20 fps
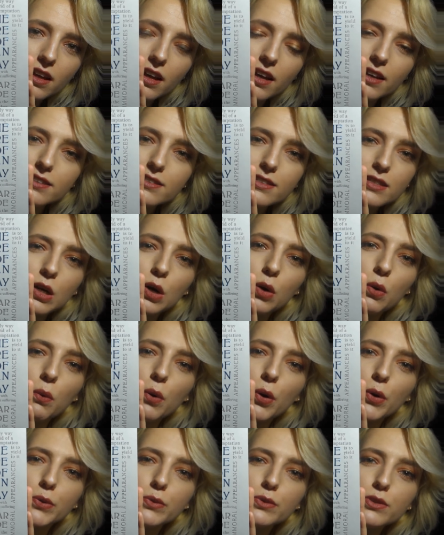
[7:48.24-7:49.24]
It's
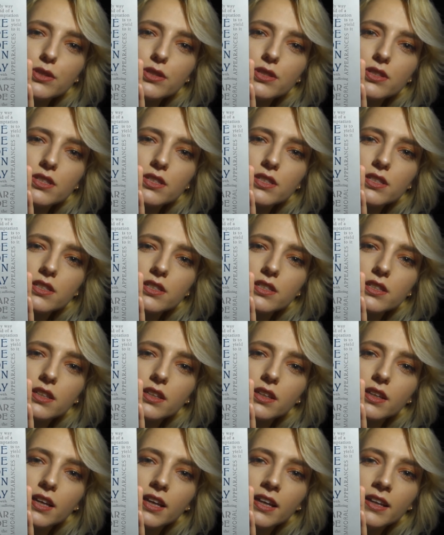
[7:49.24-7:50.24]
quotes
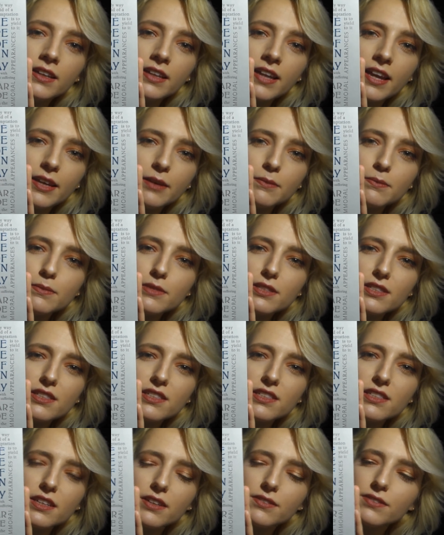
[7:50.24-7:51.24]
and names
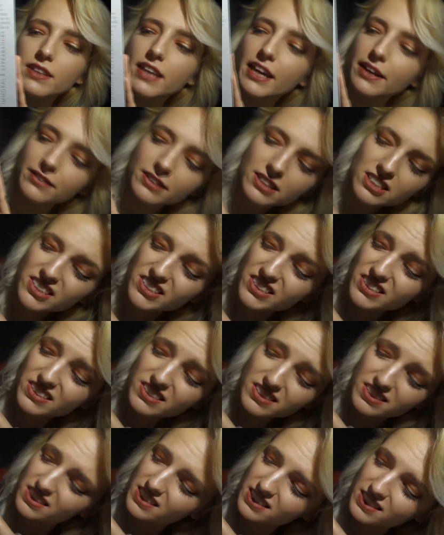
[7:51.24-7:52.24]
of the
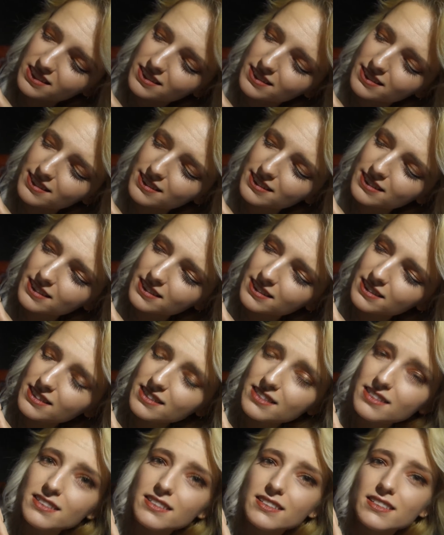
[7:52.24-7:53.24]
characters.
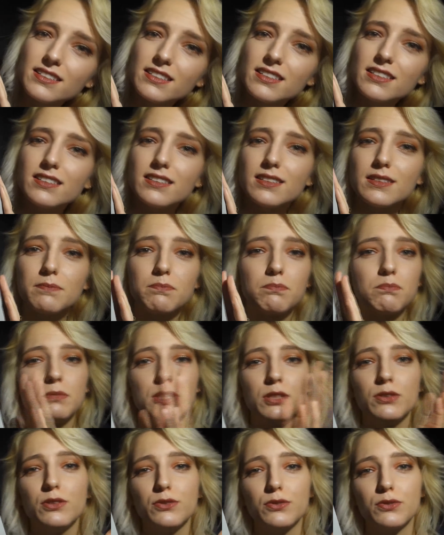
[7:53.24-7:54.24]
This is
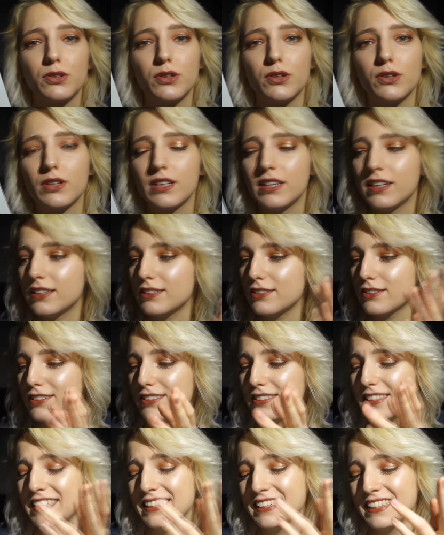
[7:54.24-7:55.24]
beautiful, and
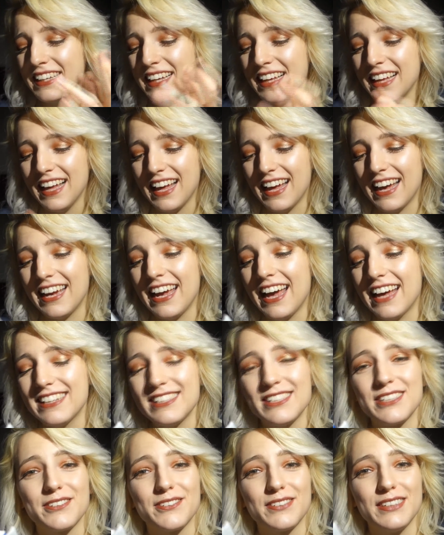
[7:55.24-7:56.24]
I had
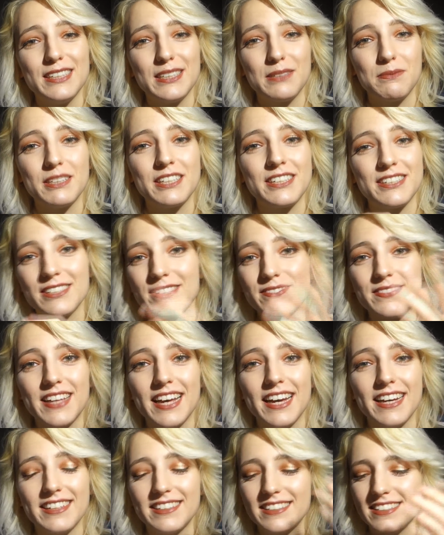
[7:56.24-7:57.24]
to read it because of
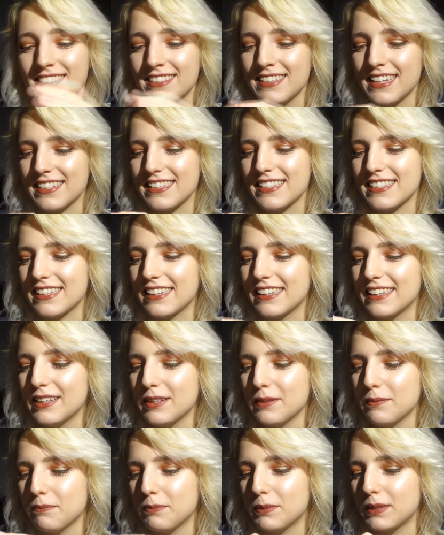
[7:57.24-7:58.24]
that. Isn't that silly?
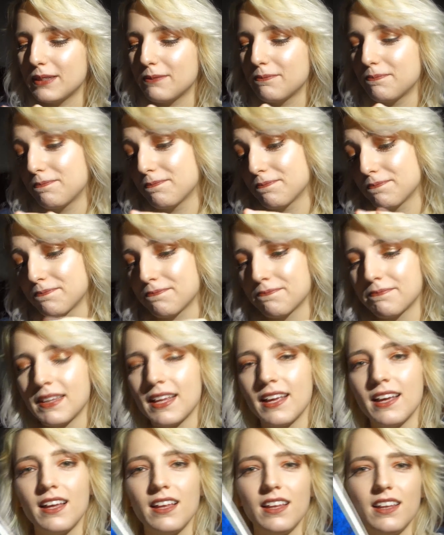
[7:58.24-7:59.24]
But
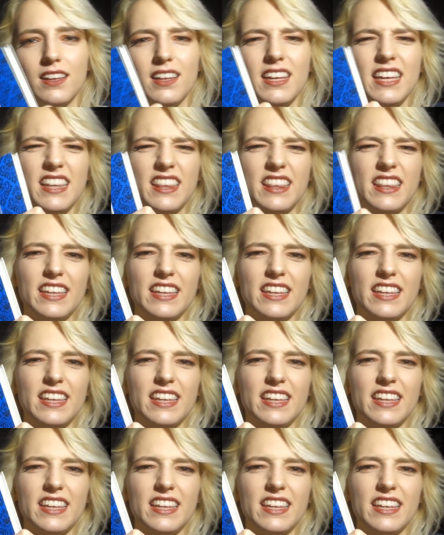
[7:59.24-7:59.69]
look at